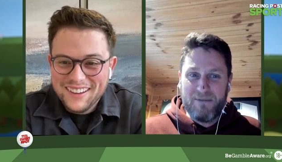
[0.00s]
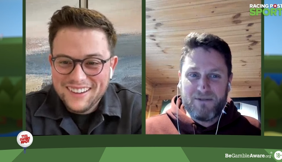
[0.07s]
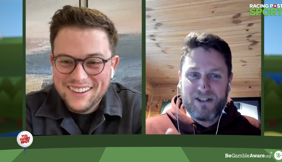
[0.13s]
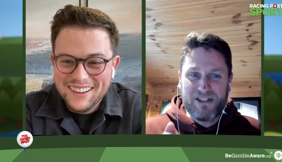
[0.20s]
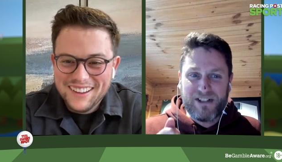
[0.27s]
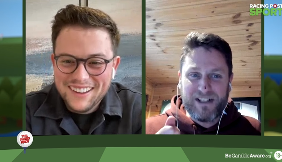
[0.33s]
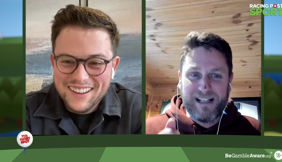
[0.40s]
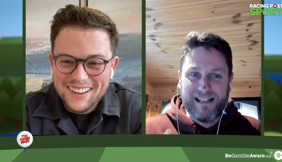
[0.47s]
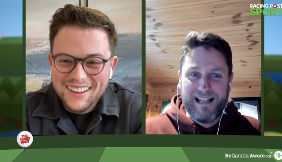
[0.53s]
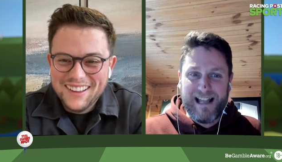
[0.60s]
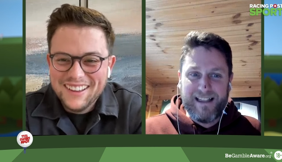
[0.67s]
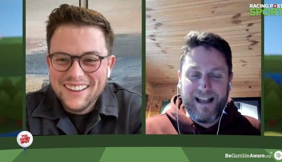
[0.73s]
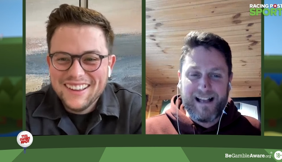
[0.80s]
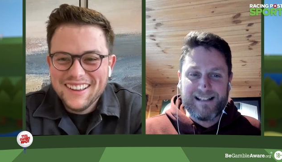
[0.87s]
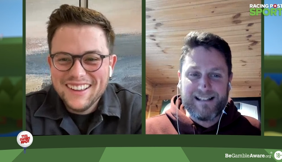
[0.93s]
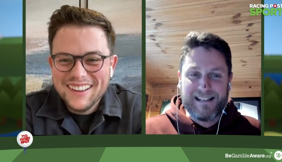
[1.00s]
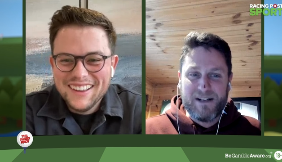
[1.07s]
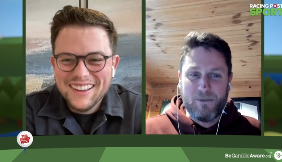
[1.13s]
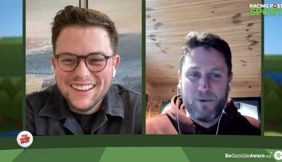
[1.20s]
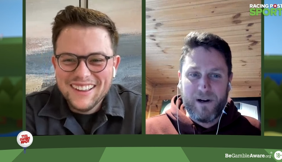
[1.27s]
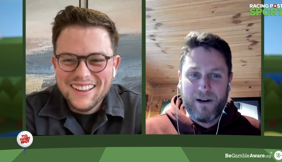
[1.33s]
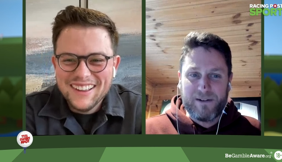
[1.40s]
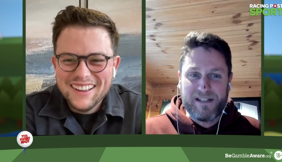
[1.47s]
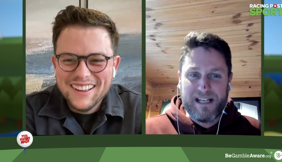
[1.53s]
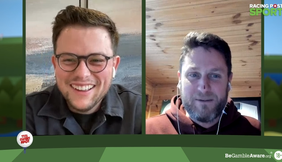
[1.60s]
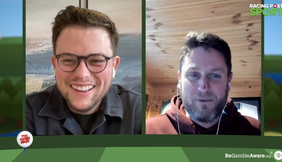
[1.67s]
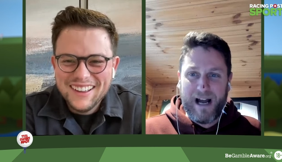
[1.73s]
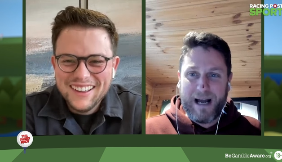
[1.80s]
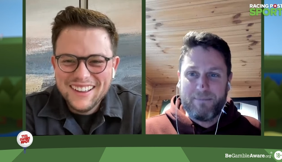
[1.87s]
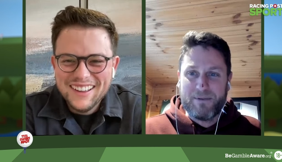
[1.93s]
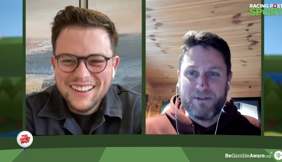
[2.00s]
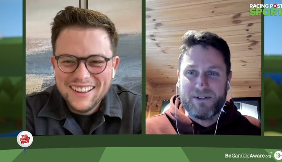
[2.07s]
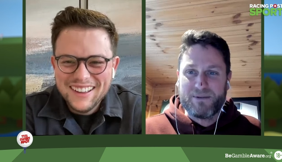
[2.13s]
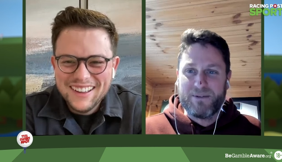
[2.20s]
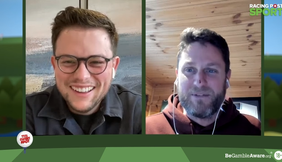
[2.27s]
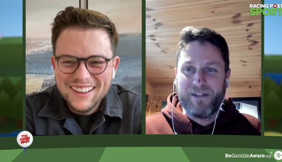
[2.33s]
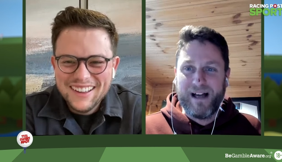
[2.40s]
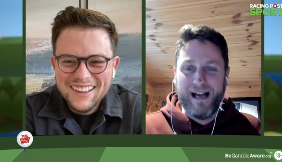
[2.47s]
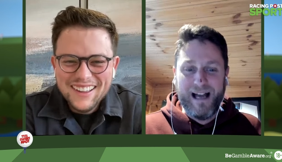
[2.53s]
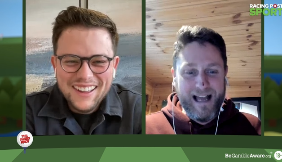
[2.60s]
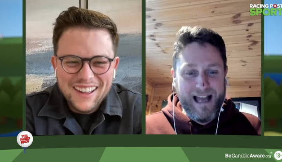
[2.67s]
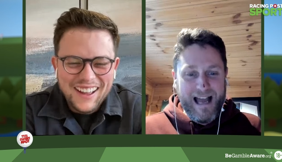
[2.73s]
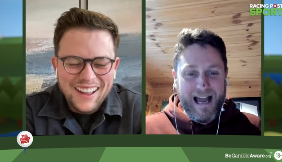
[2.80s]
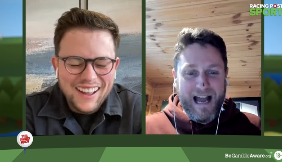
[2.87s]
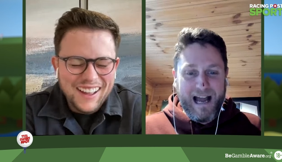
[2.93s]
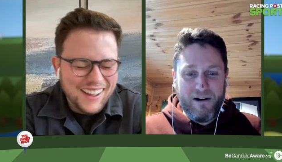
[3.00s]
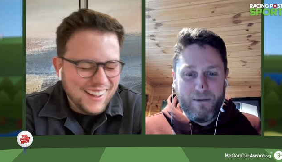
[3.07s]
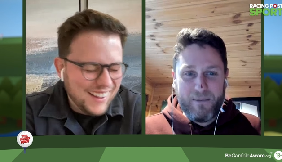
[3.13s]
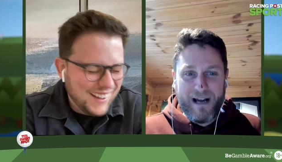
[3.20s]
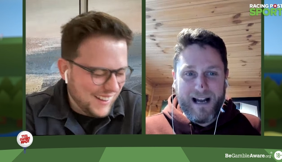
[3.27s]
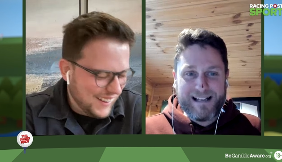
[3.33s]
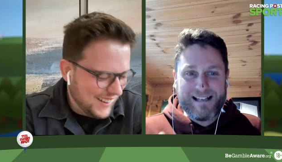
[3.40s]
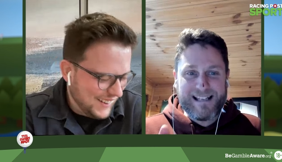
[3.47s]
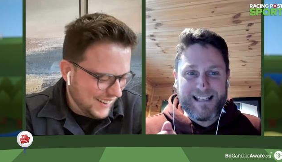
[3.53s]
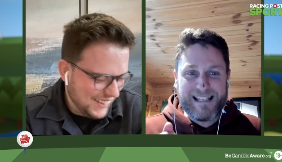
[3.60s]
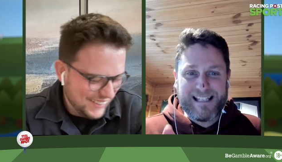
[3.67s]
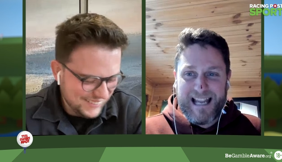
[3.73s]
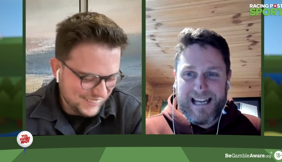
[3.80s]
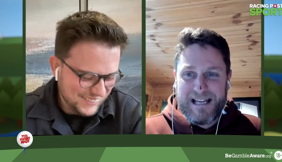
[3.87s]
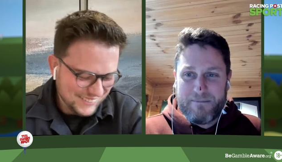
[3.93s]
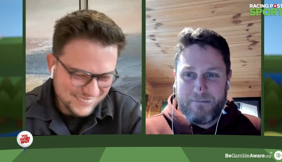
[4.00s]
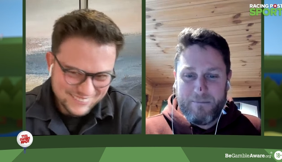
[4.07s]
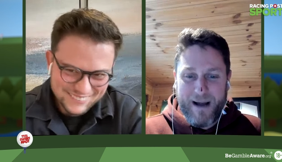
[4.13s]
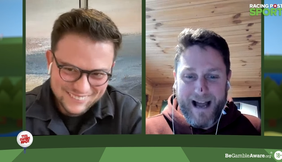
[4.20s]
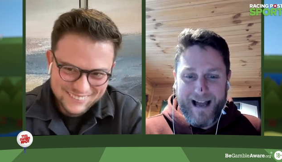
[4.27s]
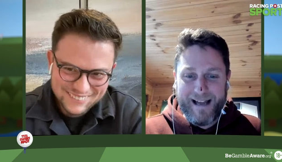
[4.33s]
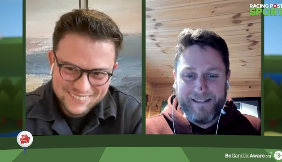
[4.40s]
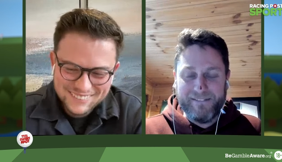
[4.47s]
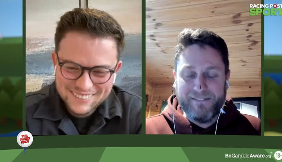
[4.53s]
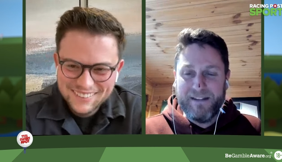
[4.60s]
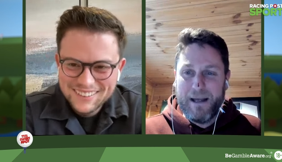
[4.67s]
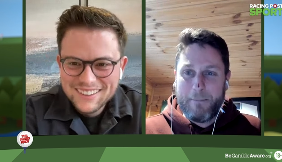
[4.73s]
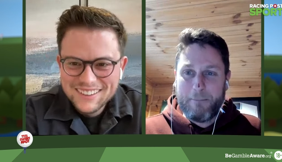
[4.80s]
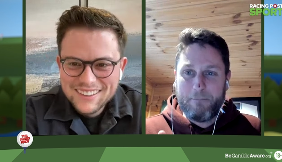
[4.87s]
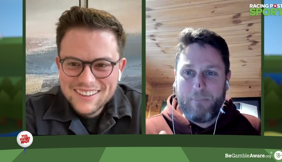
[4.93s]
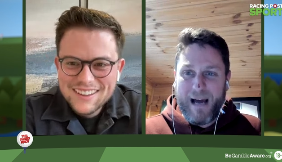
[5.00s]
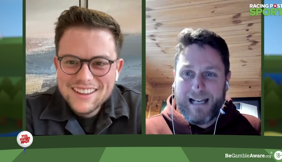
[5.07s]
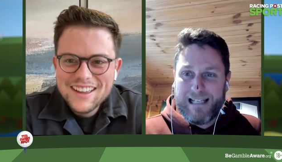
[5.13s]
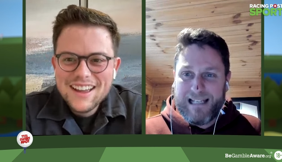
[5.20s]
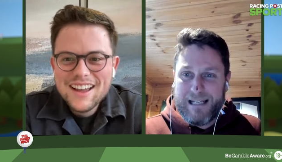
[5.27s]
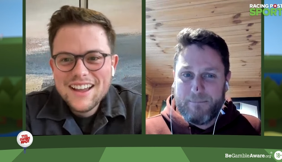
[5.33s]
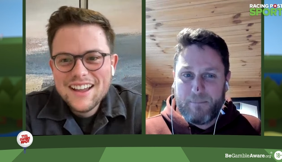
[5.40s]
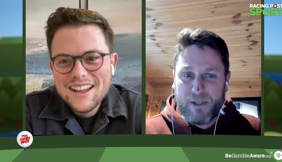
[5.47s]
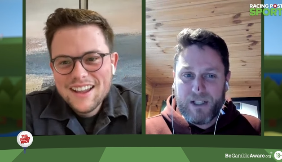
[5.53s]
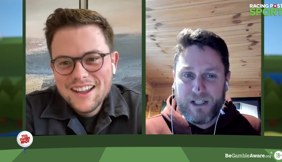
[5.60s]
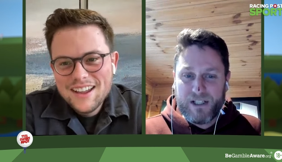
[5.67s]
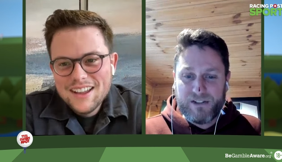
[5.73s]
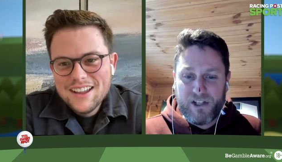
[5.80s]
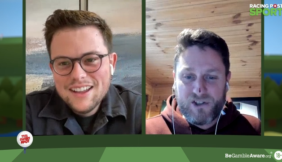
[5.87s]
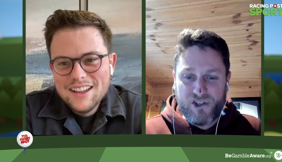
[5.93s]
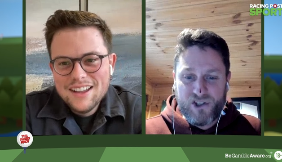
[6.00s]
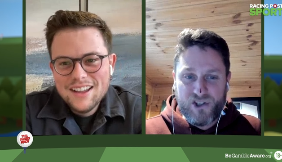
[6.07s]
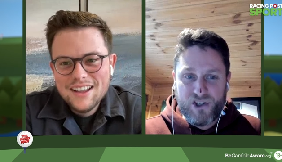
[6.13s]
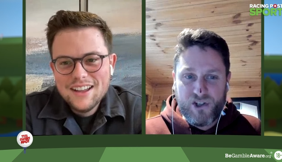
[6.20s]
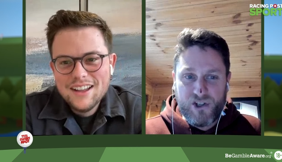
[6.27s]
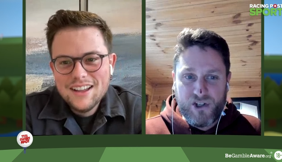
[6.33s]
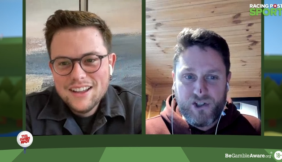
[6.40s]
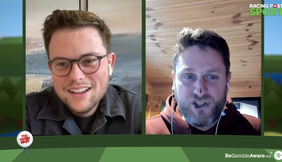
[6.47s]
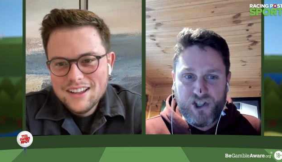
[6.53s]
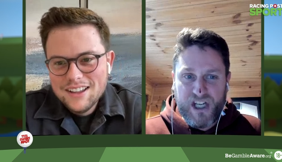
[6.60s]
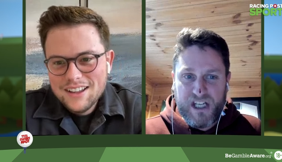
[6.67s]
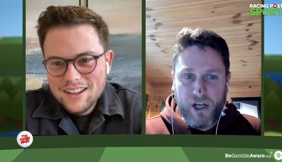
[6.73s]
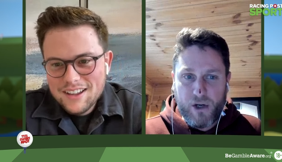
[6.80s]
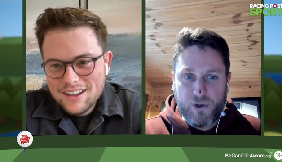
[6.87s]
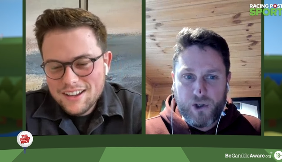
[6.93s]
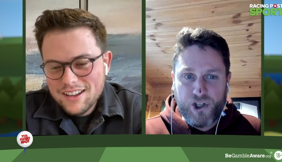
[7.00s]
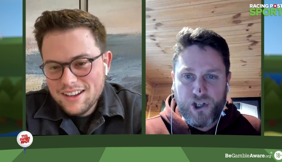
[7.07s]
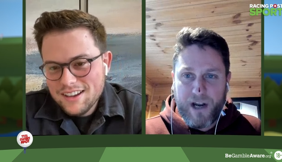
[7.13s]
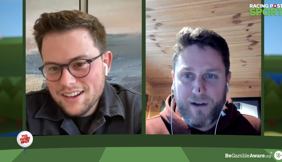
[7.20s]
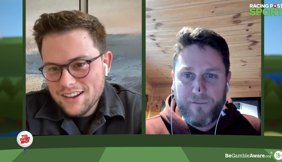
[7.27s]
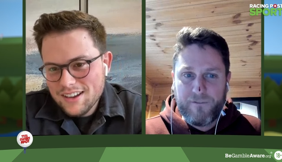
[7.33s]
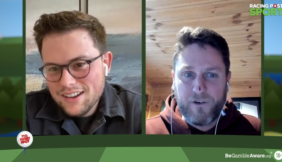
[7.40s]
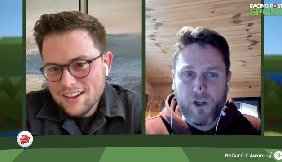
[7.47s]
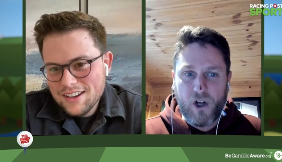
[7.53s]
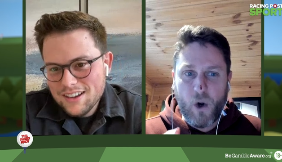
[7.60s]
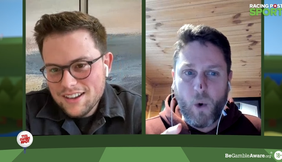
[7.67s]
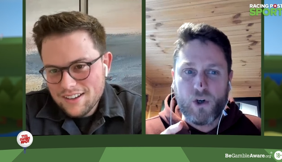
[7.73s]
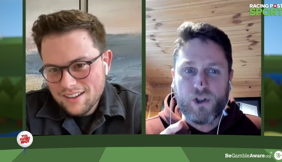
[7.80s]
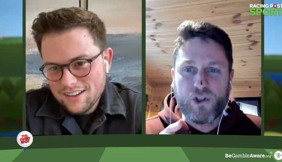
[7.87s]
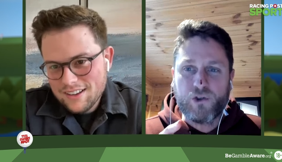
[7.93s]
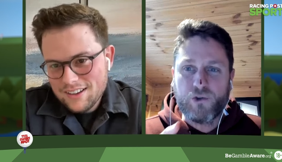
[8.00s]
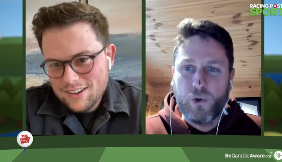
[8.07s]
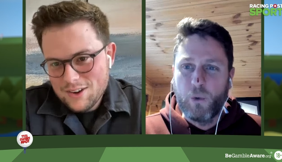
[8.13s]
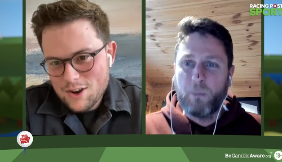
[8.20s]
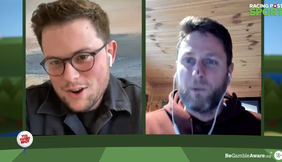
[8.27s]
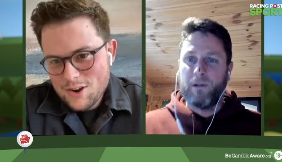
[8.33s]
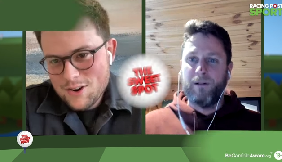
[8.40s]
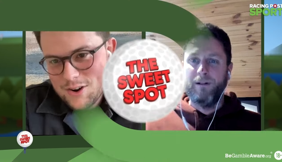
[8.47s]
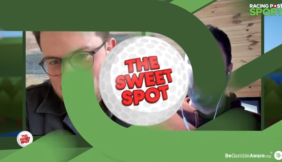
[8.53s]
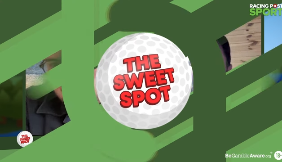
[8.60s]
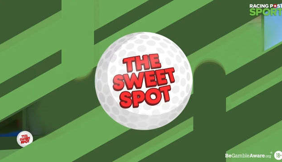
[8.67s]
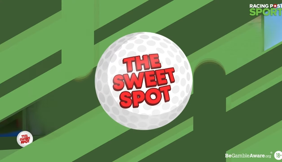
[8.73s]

Speaker 1: I'm just going to let that and see what see what happens with that. How about a State Man Ballyburn Sir Gino Scheffler quadruple?